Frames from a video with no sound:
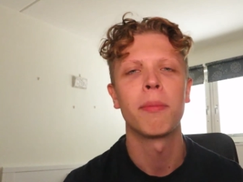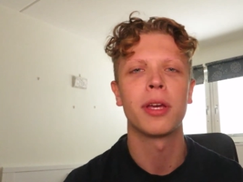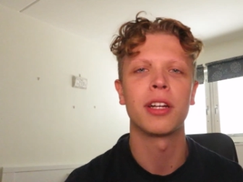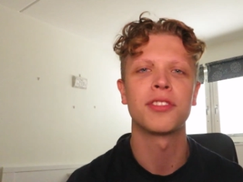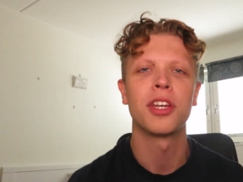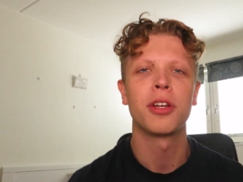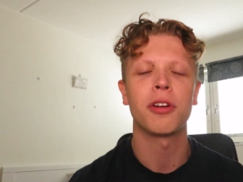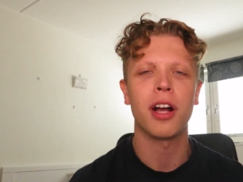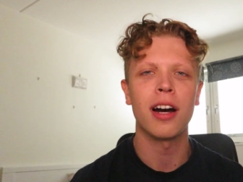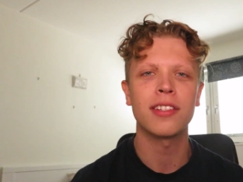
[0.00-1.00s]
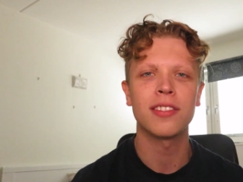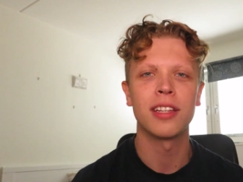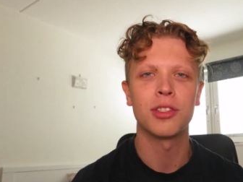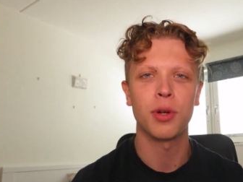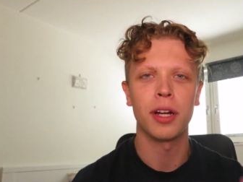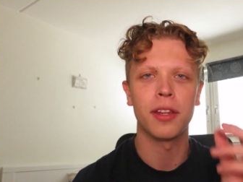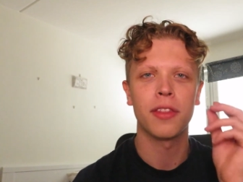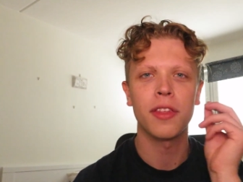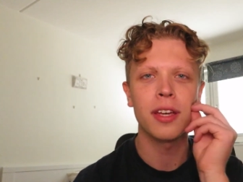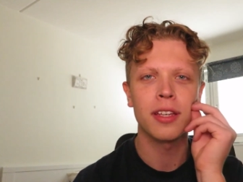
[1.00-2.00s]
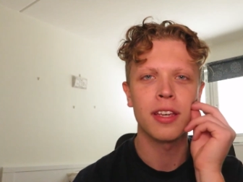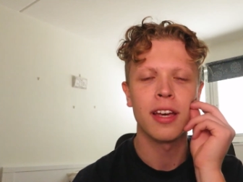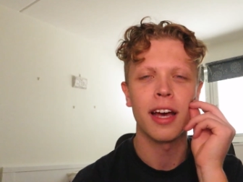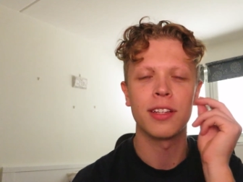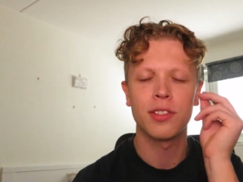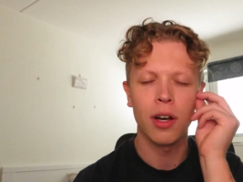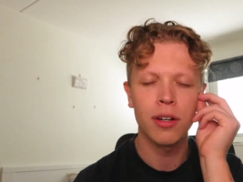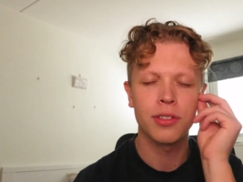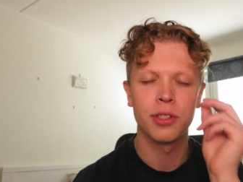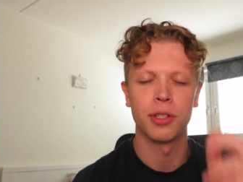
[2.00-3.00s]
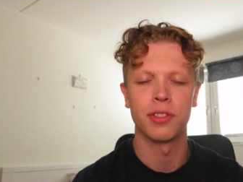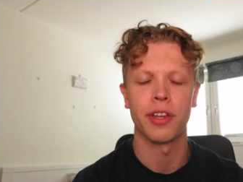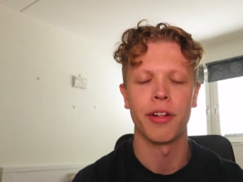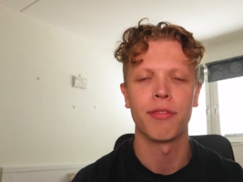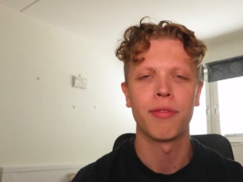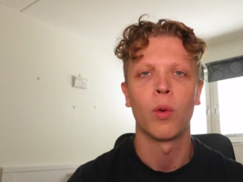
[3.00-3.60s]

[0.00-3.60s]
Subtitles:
because you're constantly trying to think and talk to yourself.